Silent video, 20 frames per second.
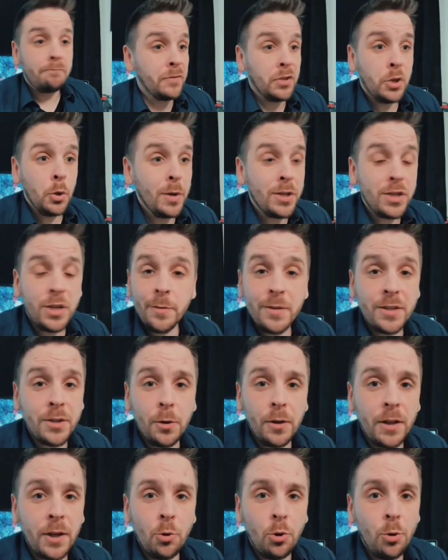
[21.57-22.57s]
To which he was
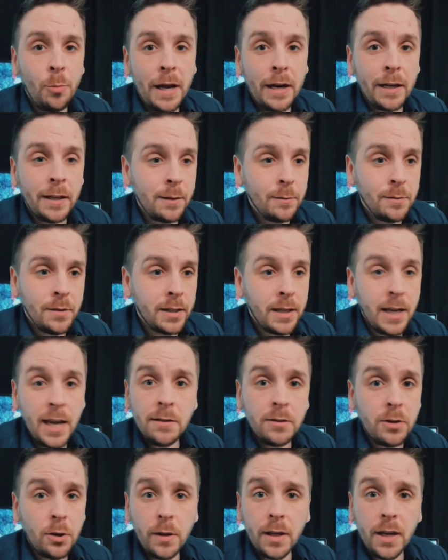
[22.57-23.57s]
totally cool about it. He was like, yeah,
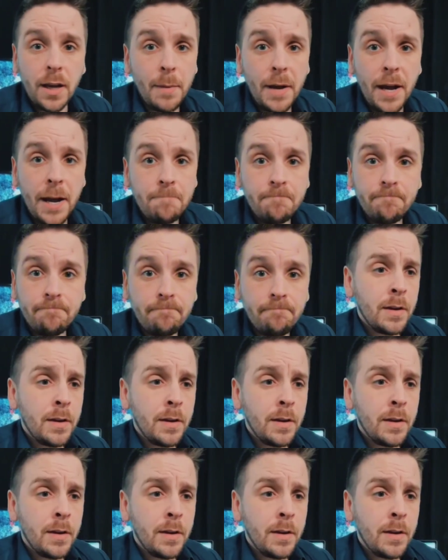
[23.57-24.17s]
totally, come by.